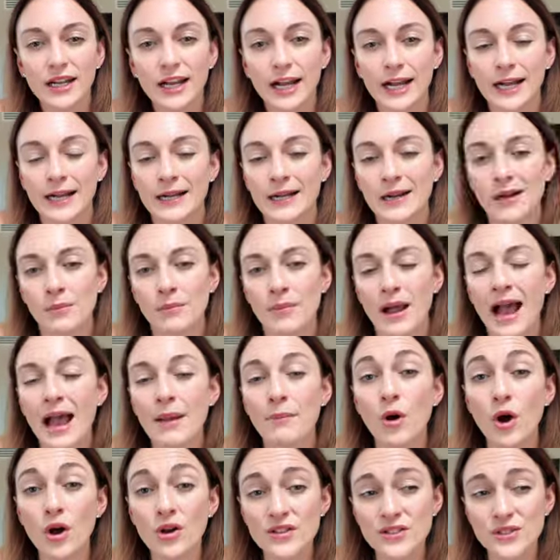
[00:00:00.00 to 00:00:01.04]
I'm
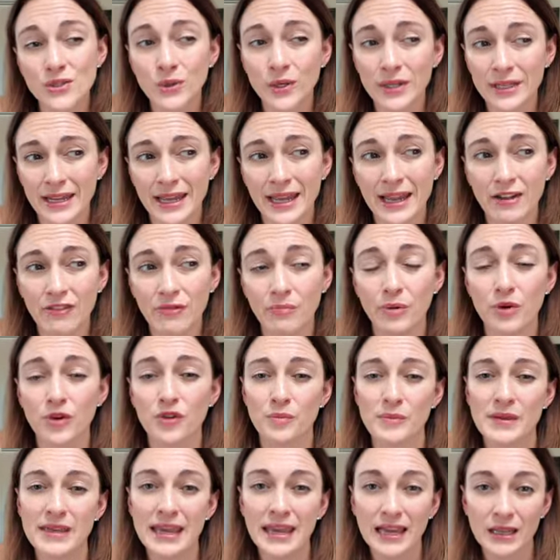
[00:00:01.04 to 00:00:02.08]
also going to have both
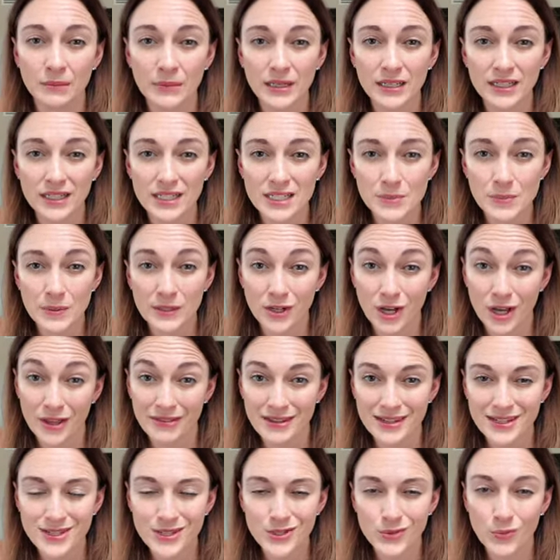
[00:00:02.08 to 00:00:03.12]
me and my husband on
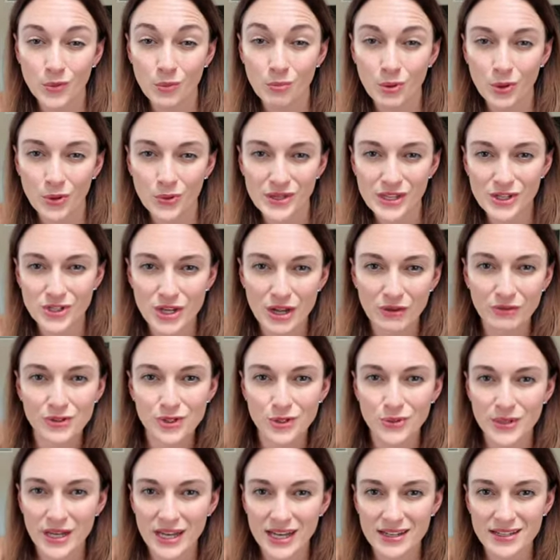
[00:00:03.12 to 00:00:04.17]
this, so we'll both each have
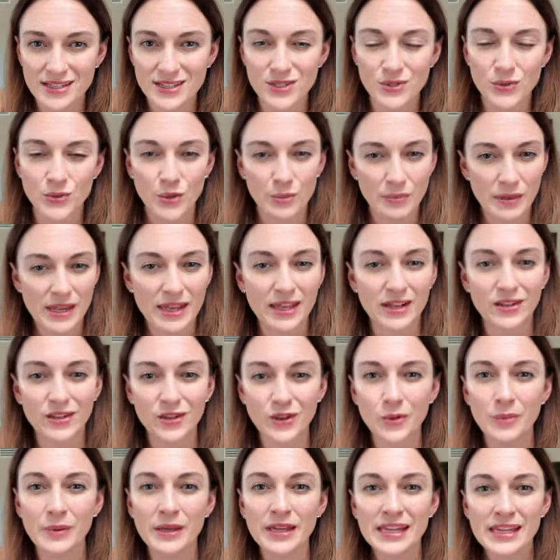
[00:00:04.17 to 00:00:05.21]
2 days, so it'll make it a
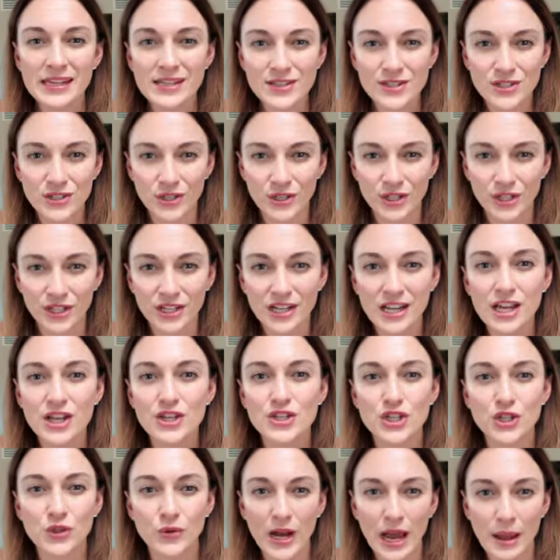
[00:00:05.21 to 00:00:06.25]
little bit easier
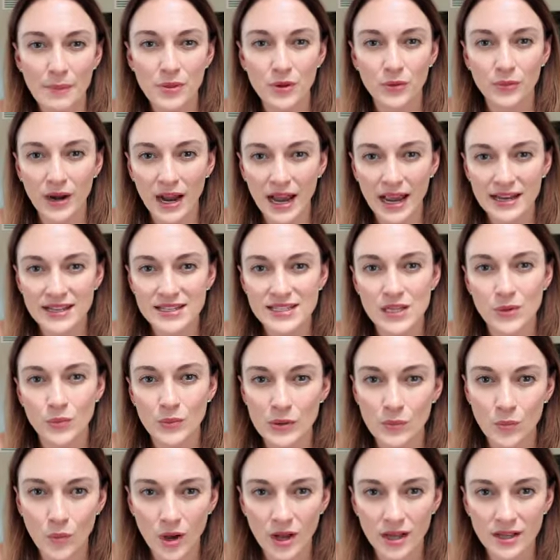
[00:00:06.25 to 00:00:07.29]
to grab the rides that we
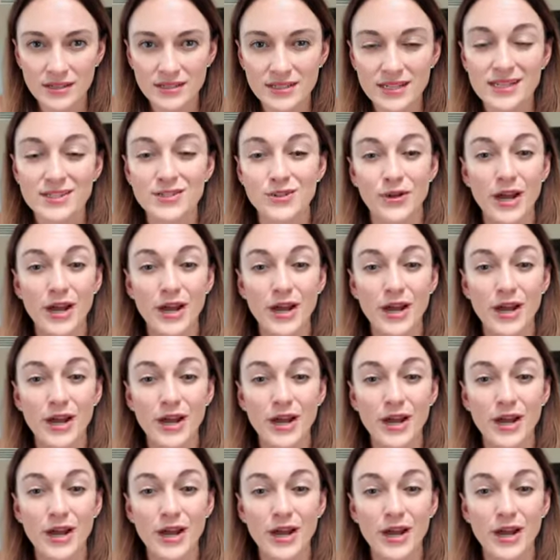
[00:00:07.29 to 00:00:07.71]
want because they're